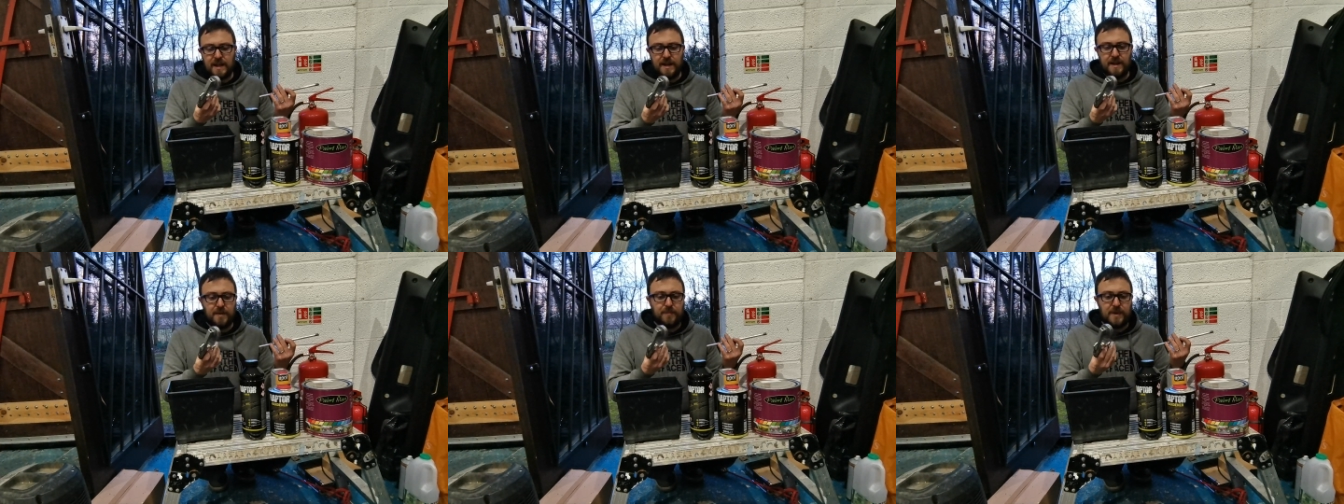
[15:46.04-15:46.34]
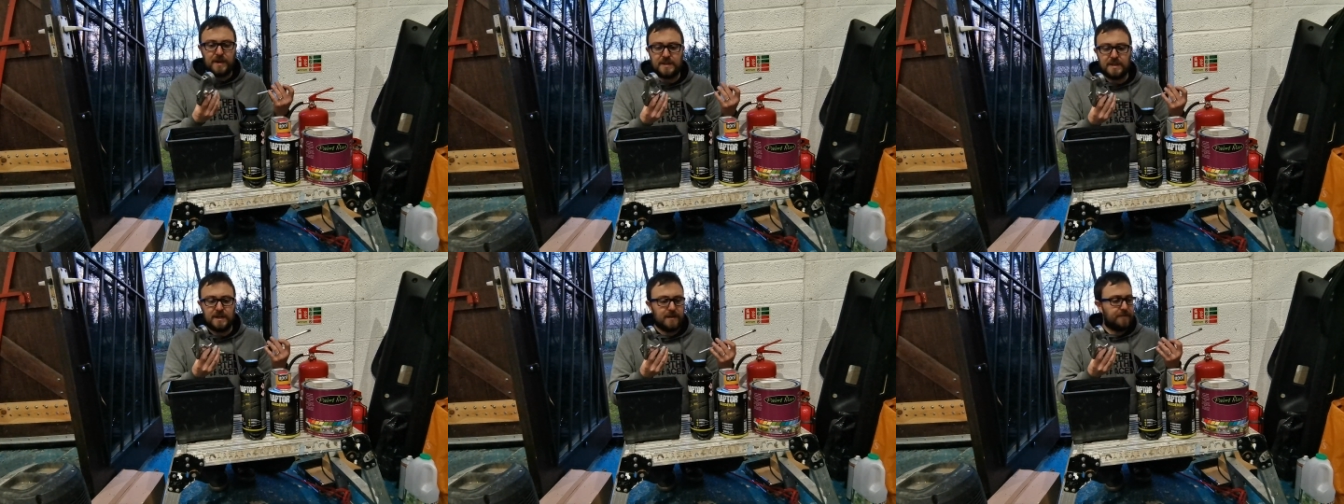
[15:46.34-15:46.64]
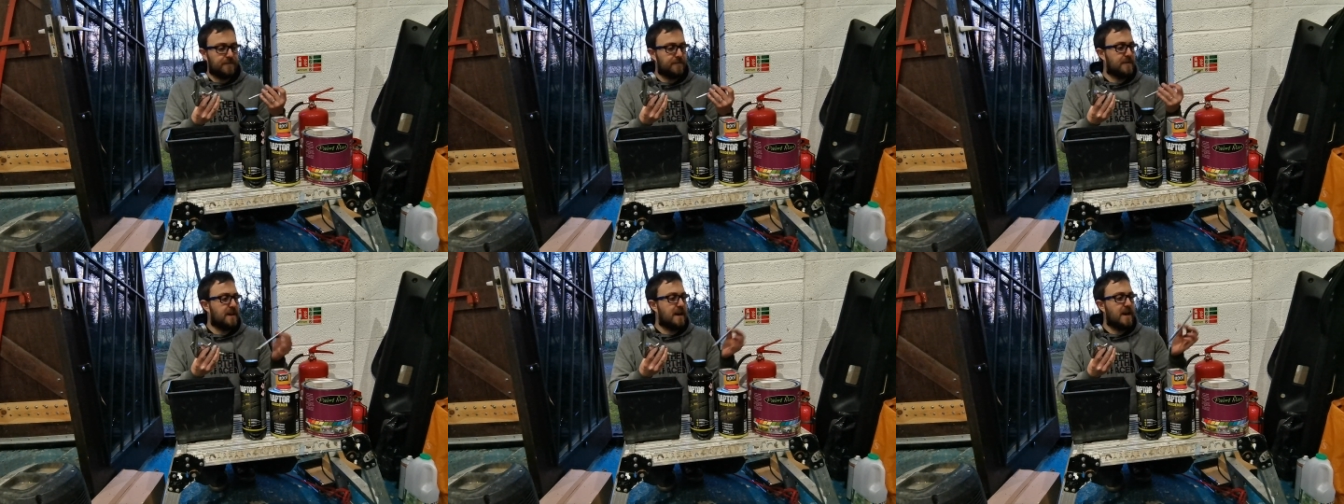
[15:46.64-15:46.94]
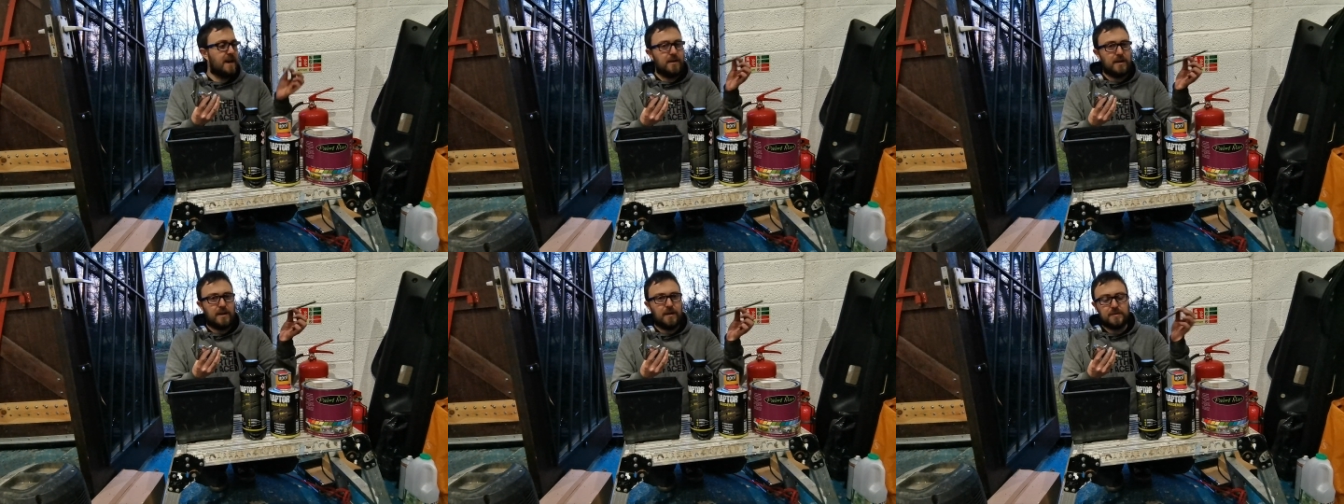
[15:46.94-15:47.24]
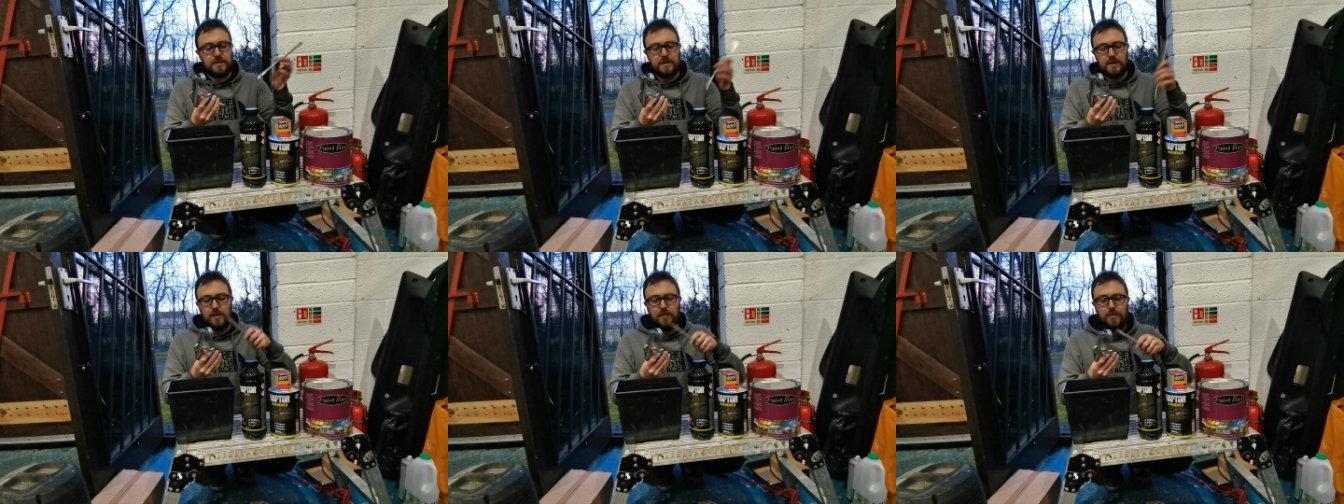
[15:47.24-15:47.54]
standard piece of kit. It
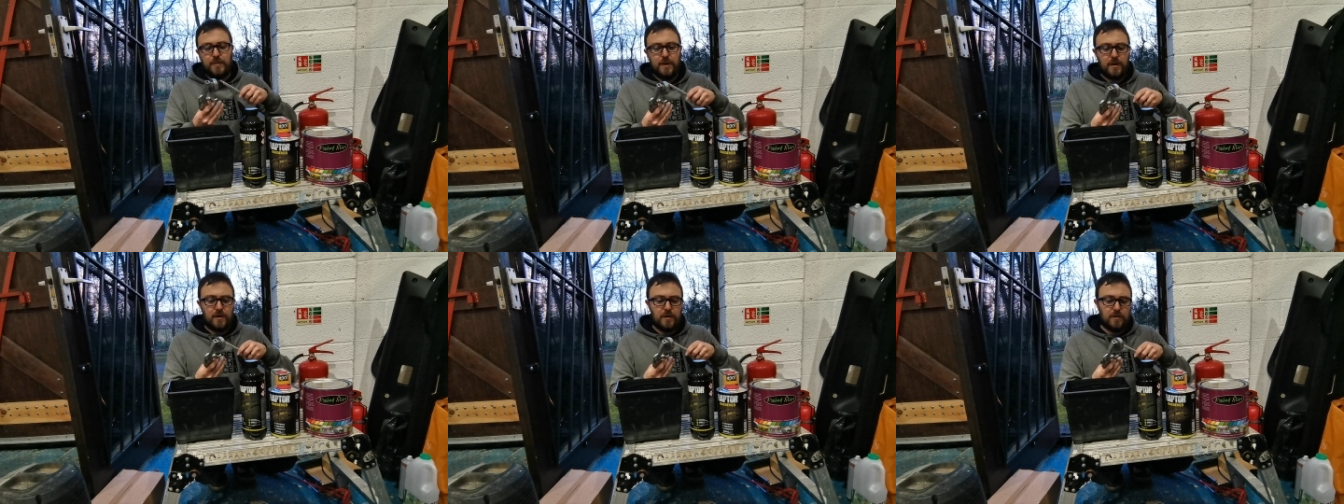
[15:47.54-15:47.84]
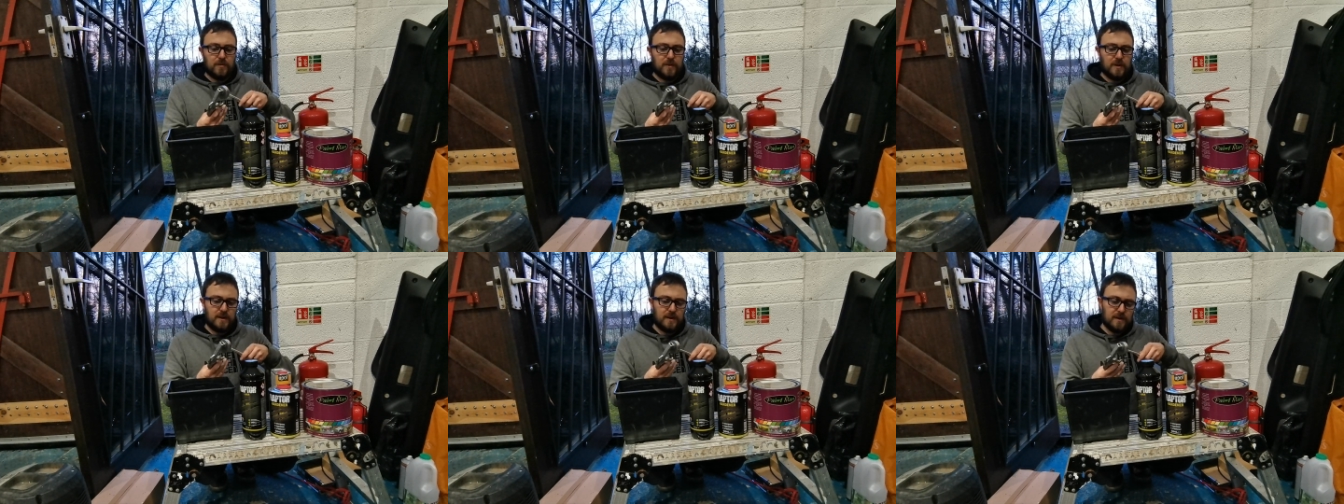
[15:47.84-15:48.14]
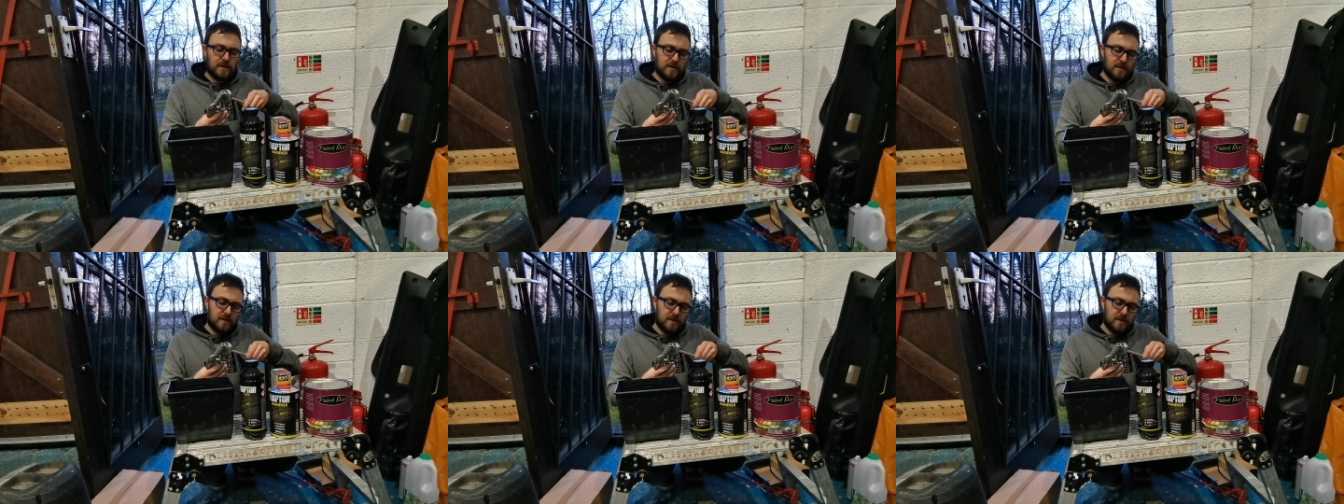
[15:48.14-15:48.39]
comes with a little pole.